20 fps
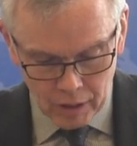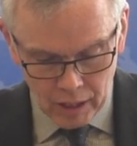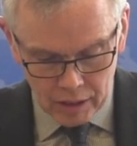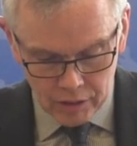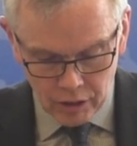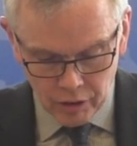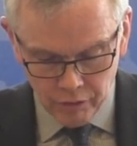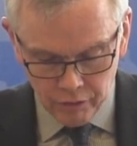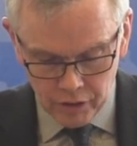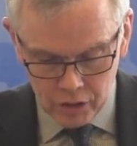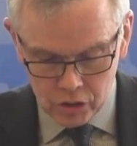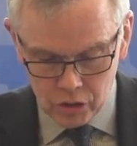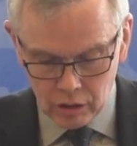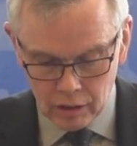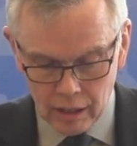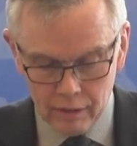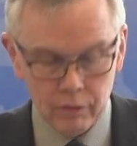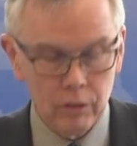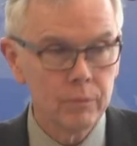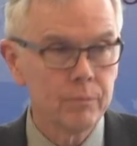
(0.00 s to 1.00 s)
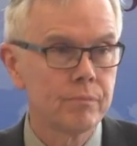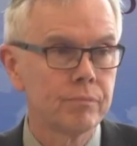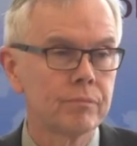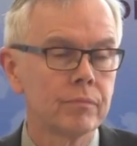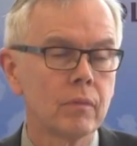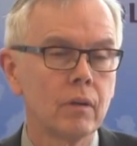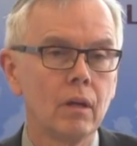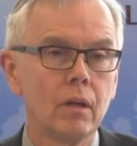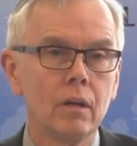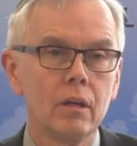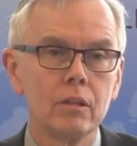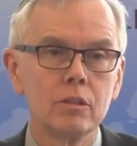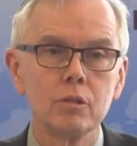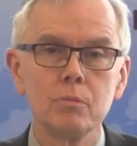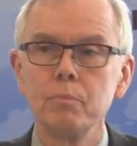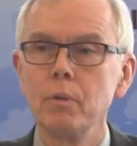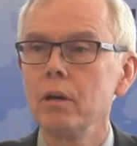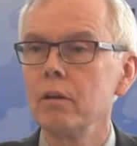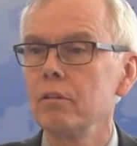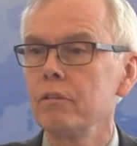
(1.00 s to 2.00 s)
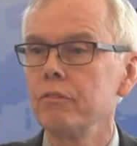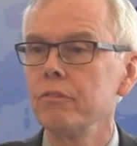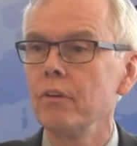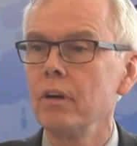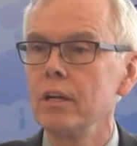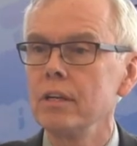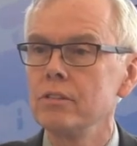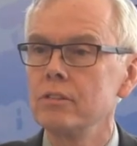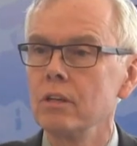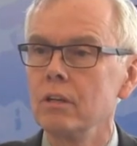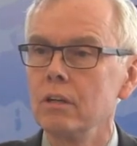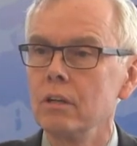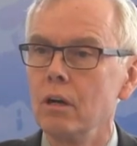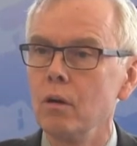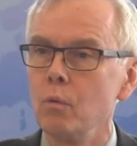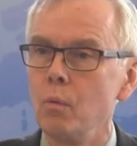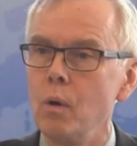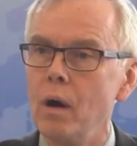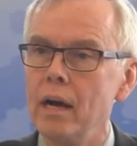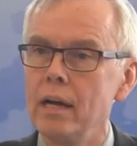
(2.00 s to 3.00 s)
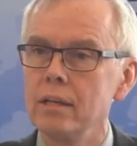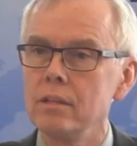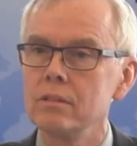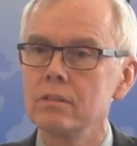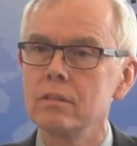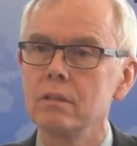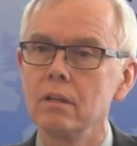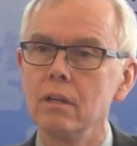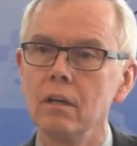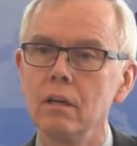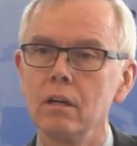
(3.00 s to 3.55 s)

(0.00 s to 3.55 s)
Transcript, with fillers: At the official level, to paraphrase a, a wise uh,